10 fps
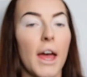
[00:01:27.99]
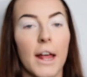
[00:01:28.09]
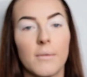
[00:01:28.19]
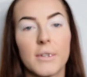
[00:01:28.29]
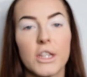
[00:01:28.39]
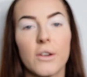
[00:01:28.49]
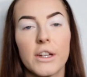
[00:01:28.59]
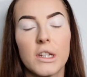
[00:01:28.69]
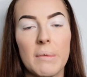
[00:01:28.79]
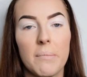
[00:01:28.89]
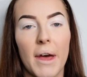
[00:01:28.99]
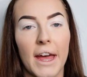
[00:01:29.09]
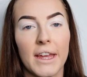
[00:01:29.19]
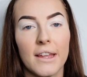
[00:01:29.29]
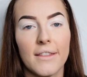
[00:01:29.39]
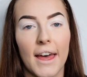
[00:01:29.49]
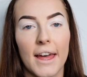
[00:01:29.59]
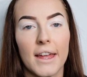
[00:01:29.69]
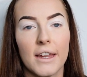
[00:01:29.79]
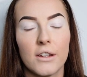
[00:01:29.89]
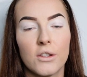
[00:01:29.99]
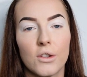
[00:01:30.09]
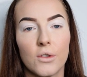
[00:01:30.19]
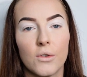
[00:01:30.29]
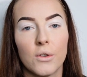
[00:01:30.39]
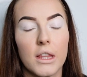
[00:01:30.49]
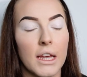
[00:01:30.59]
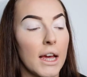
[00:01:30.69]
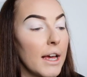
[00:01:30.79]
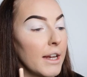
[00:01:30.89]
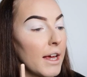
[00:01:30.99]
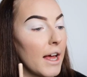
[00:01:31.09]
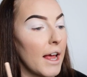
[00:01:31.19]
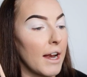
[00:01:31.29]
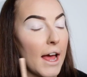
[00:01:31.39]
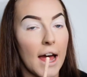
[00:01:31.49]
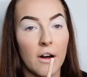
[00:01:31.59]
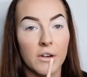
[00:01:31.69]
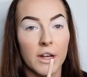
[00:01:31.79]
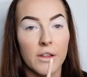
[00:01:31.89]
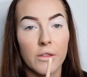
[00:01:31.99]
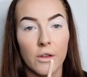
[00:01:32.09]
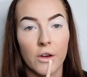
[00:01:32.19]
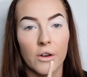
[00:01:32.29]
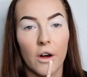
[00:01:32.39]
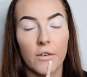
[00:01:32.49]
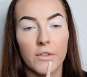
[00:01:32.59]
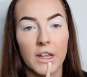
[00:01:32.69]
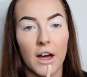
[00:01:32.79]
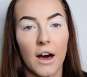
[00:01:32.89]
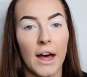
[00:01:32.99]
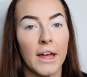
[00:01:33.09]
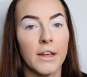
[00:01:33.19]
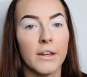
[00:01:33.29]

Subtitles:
and I'm just going to be packing that into the inner and outer third of the eye.